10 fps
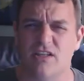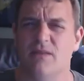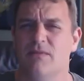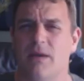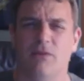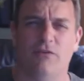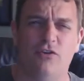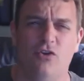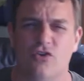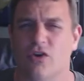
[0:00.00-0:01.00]
sometime in the
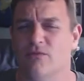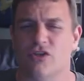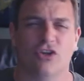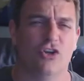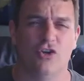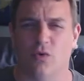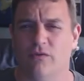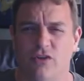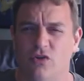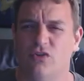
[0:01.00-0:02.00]
future I'm just going to do
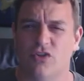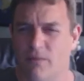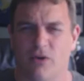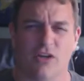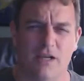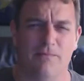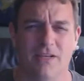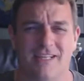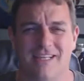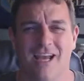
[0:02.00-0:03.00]
reviews, so I better keep
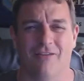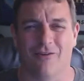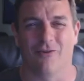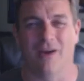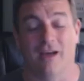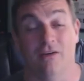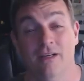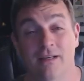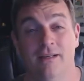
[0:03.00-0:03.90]
this stuff around.